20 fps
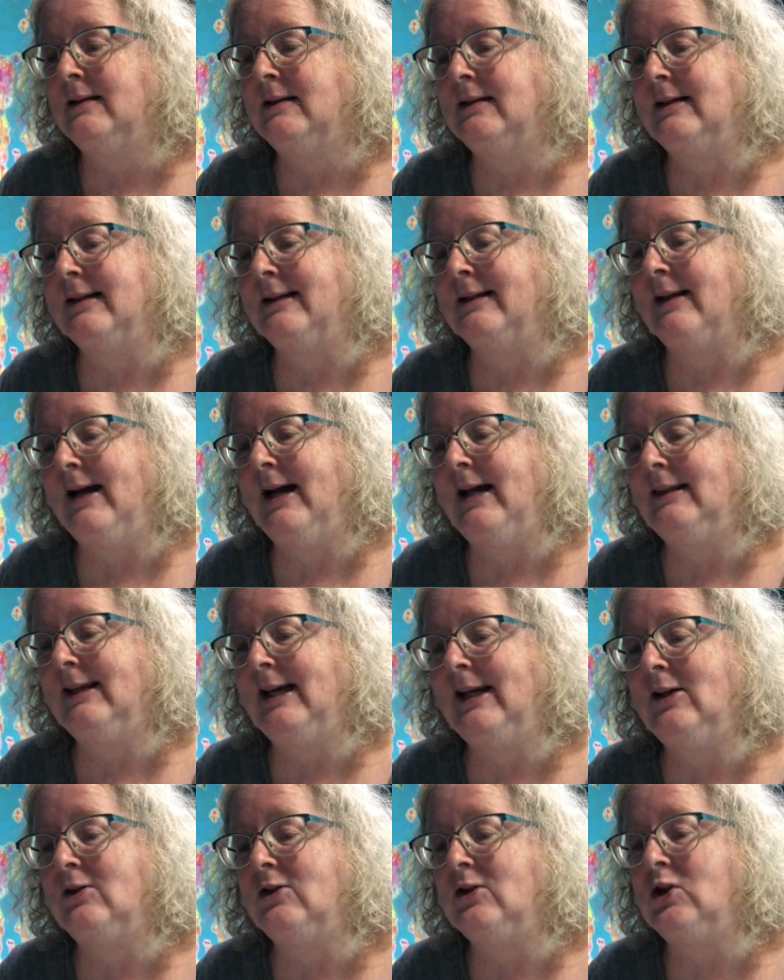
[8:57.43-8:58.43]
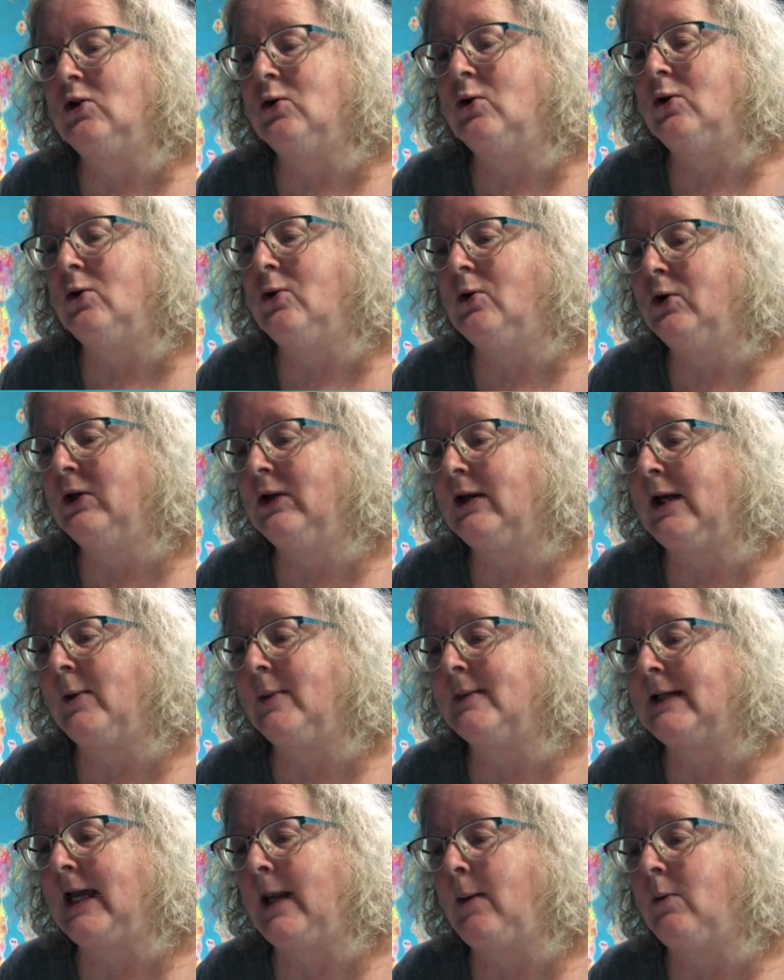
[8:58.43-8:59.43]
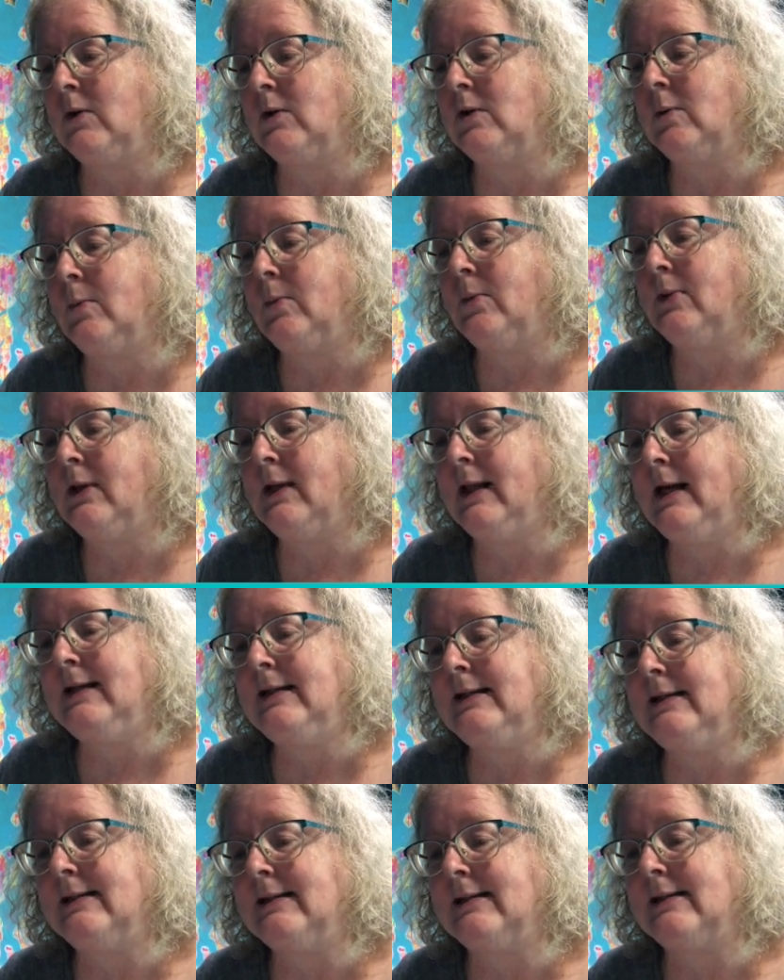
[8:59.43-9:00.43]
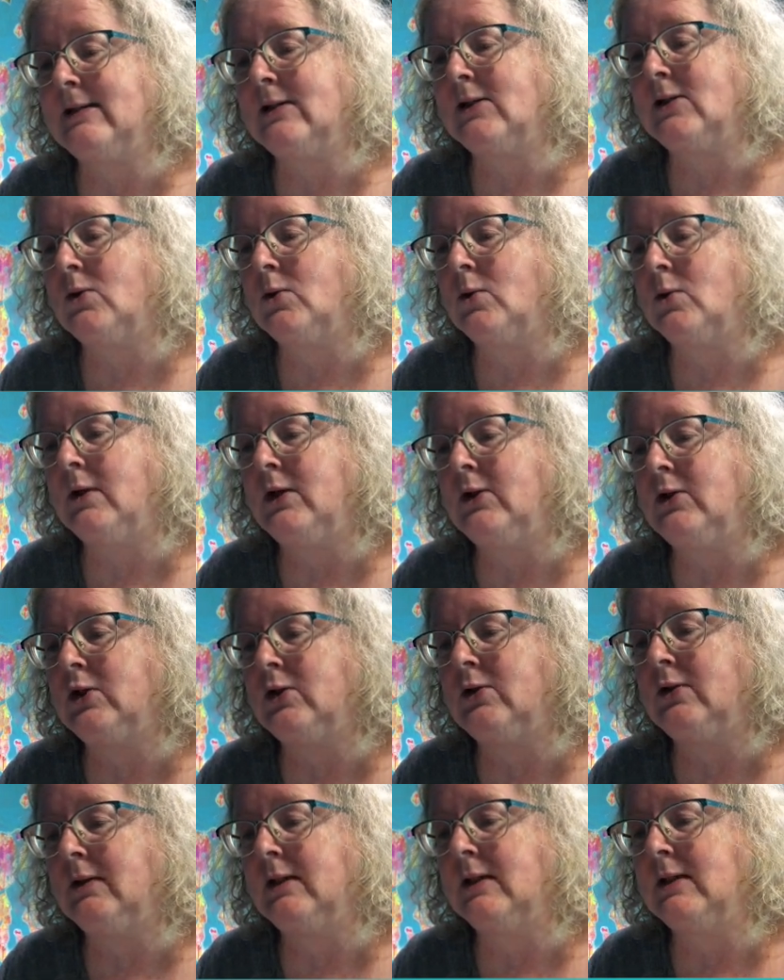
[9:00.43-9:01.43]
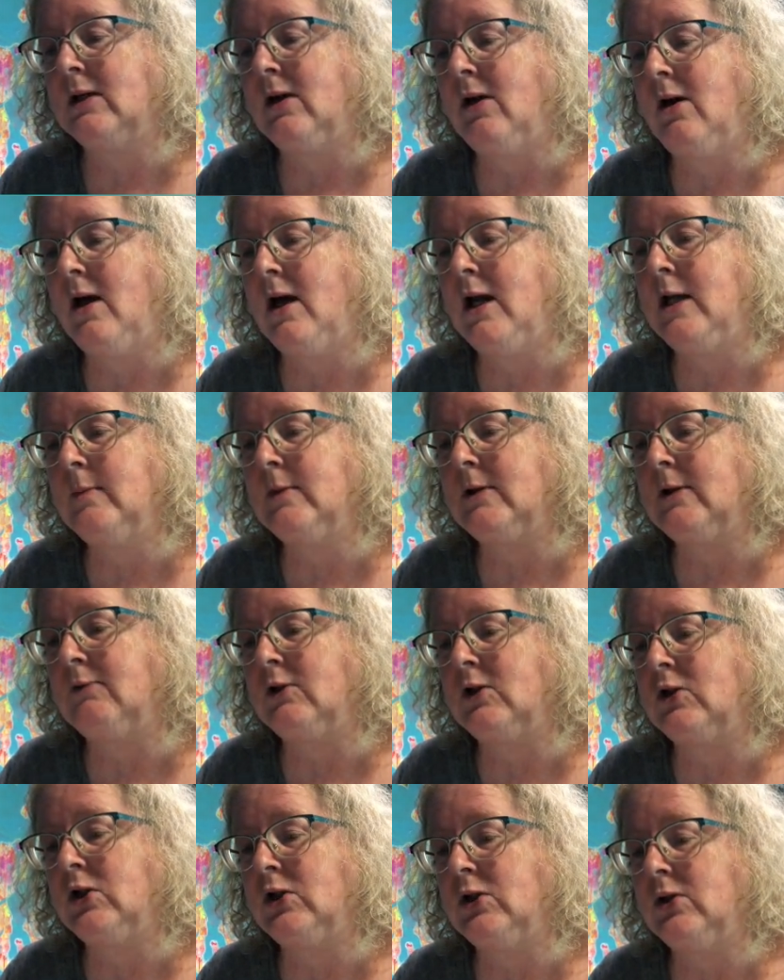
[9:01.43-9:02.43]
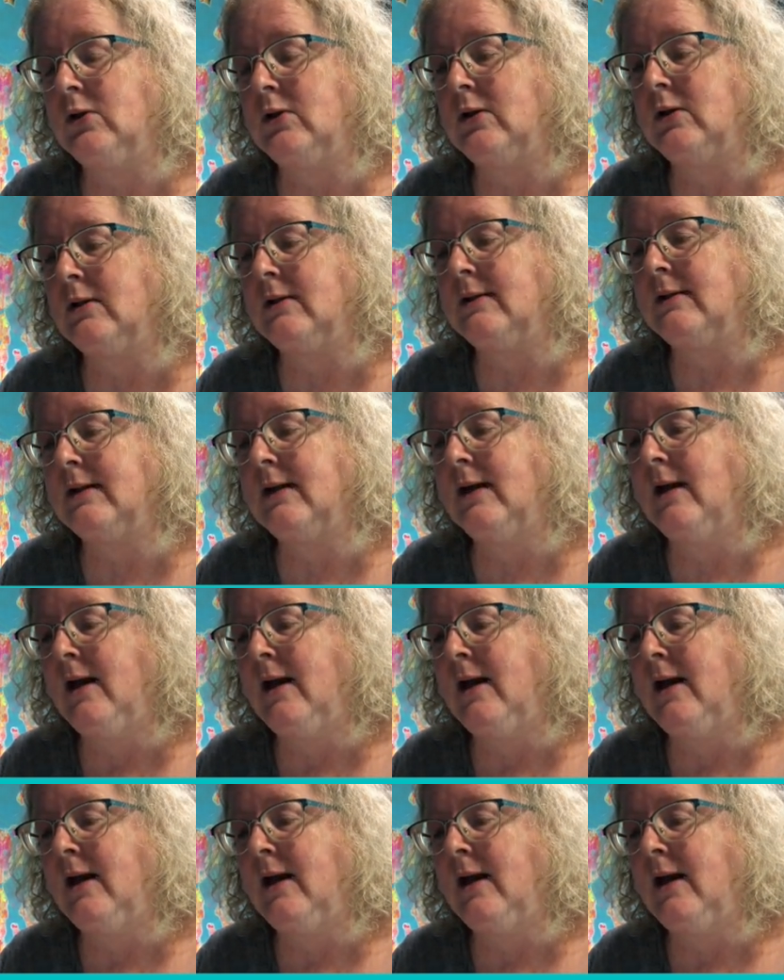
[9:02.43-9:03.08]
Delight that in short order I was able to place the story during the times of the Tudors.